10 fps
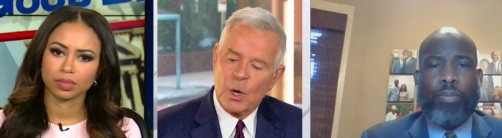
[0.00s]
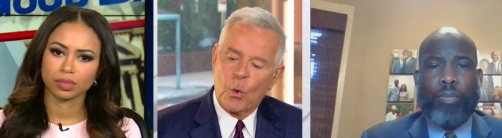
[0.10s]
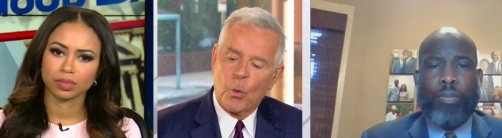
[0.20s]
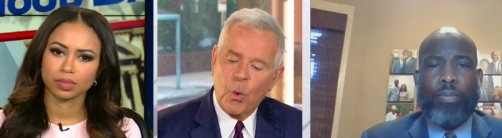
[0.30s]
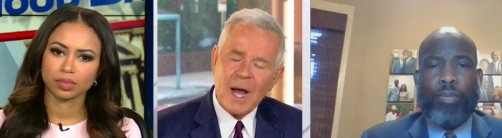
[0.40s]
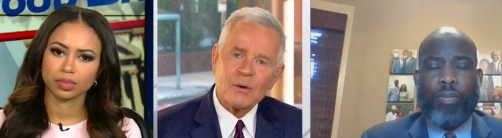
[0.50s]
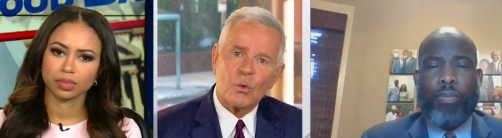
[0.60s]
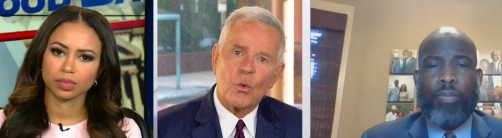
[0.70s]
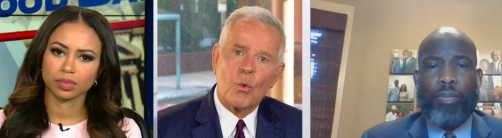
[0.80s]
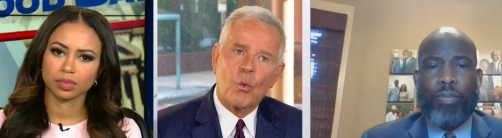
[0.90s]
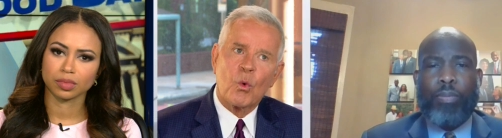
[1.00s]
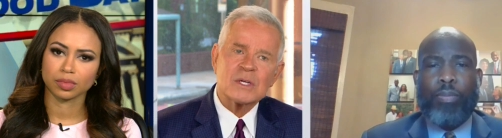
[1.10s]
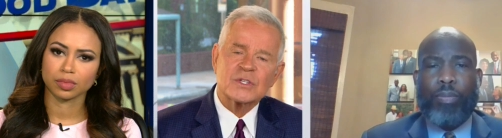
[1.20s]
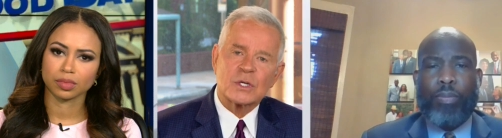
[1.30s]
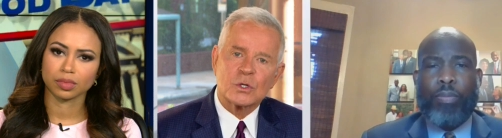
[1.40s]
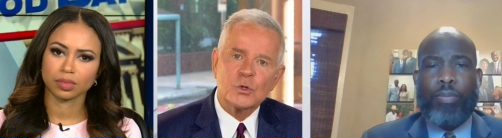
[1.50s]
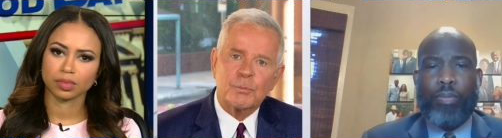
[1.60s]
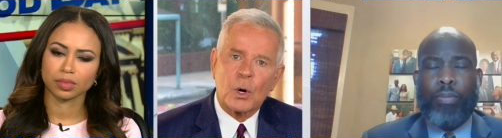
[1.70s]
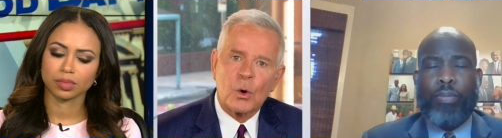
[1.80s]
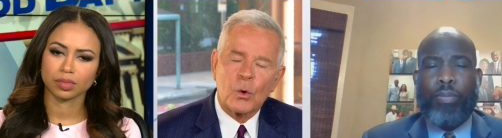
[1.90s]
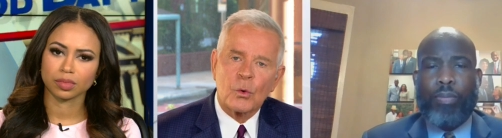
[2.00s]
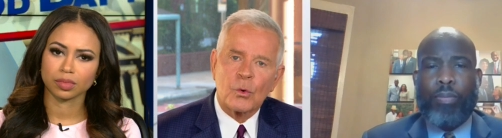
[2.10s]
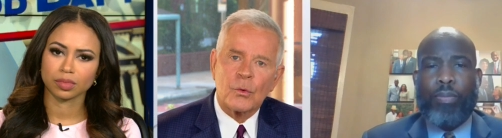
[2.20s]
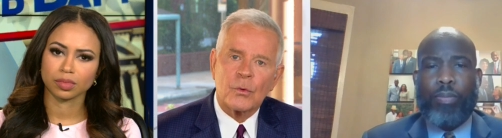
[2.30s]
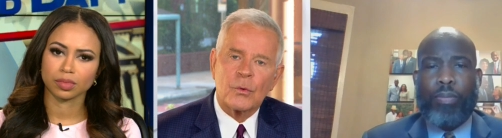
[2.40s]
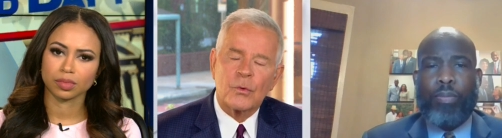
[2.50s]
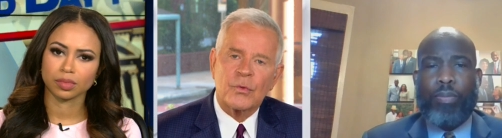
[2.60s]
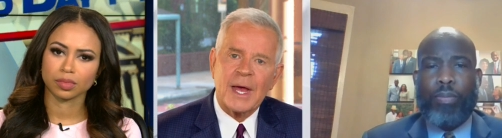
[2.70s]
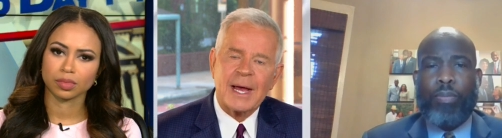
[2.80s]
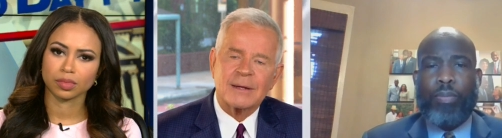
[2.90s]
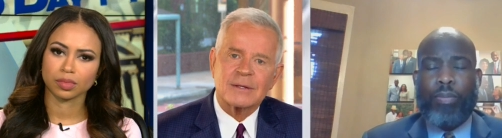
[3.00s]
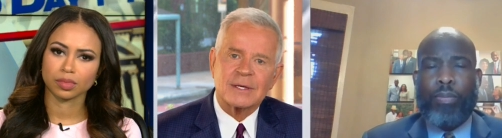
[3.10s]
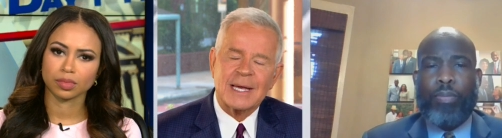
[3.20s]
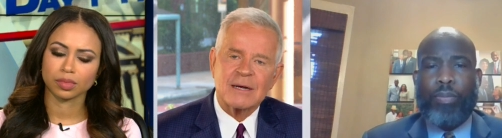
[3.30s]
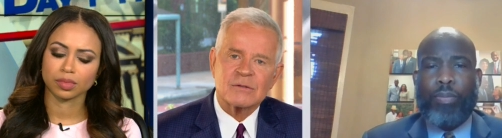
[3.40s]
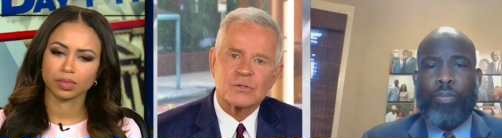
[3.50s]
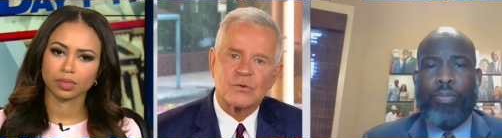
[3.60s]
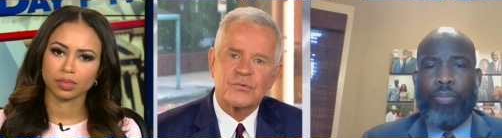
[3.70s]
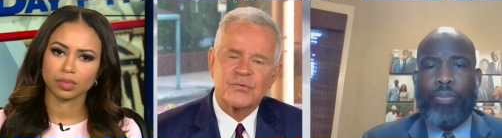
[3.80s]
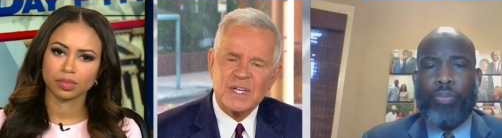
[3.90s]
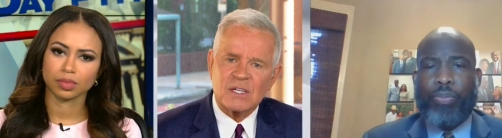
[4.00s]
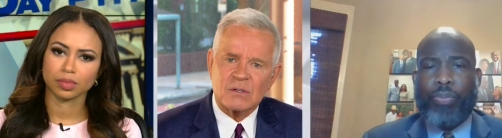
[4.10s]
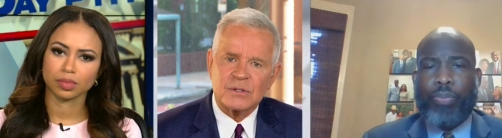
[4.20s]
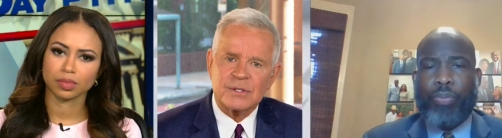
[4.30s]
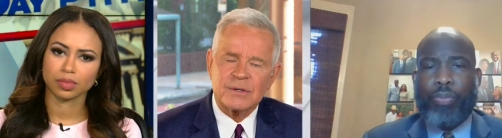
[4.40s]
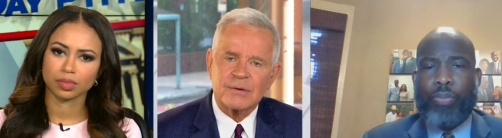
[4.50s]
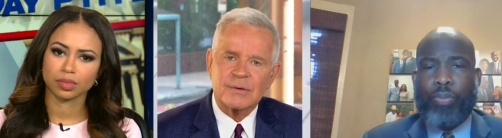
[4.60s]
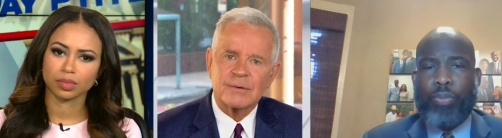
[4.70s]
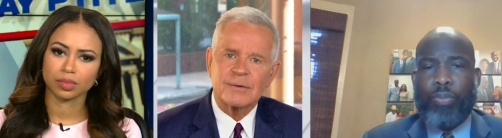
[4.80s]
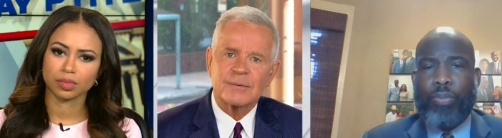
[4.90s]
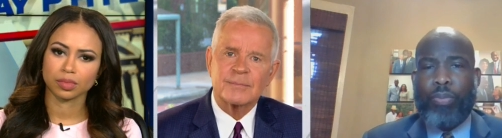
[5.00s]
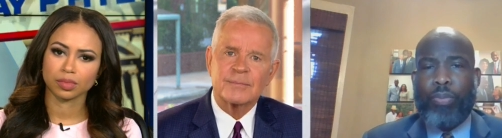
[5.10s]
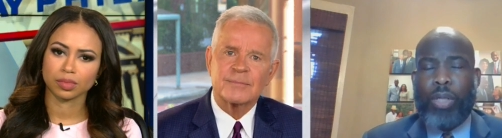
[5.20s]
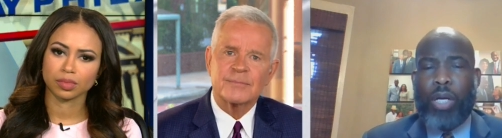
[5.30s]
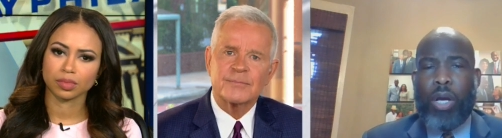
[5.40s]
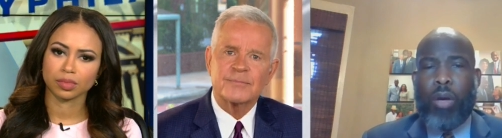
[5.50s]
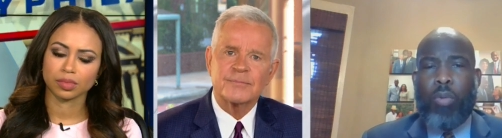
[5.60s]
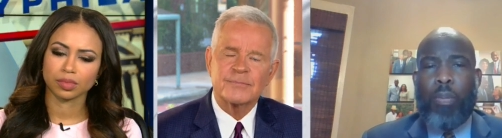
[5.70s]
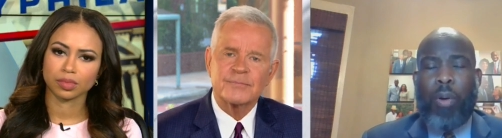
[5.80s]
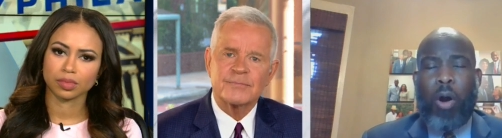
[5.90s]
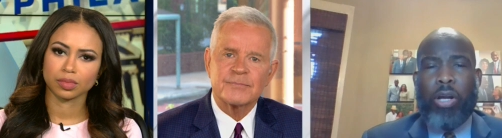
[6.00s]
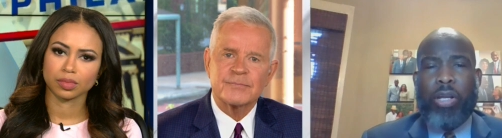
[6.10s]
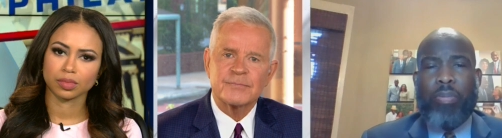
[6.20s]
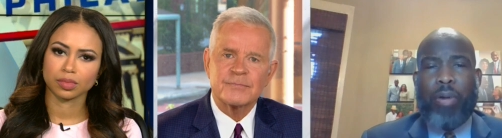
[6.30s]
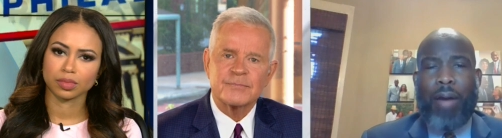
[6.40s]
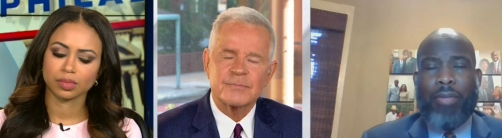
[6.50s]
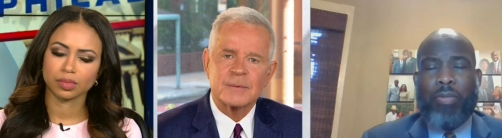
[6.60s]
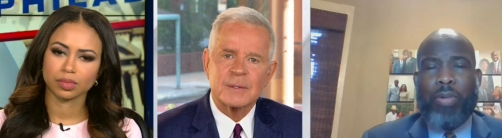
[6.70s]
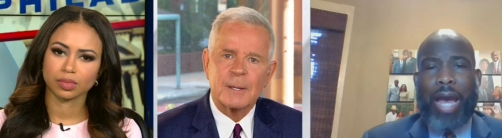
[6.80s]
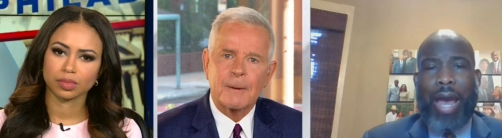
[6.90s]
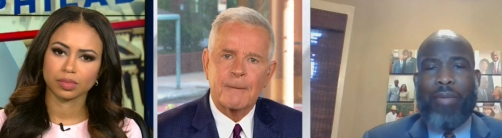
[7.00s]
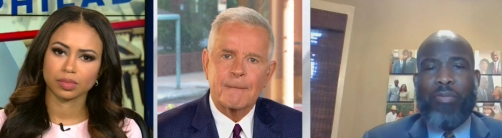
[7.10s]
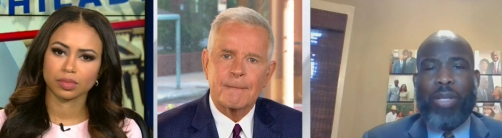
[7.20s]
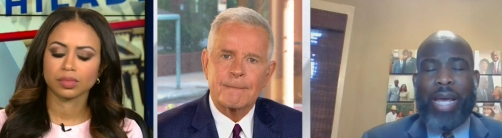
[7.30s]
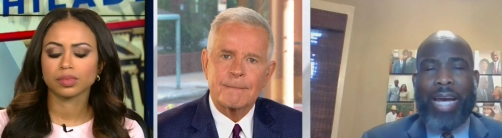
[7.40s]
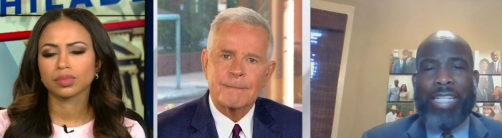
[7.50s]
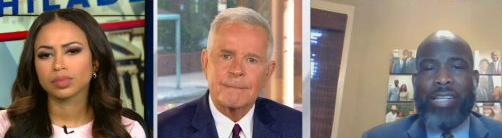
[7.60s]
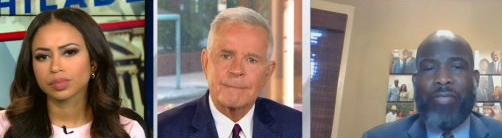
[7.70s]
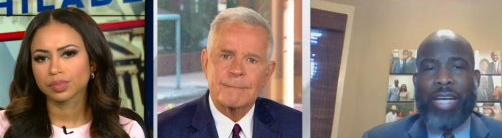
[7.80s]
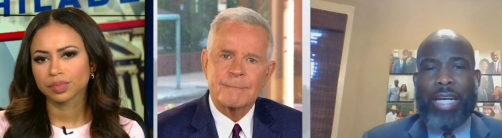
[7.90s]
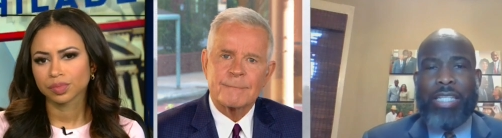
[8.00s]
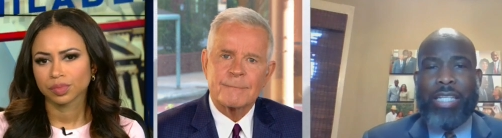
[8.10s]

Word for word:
Speaker 1: What was the loophole that the council filled?
Speaker 2: Well, part of the problem that we have with ATVs is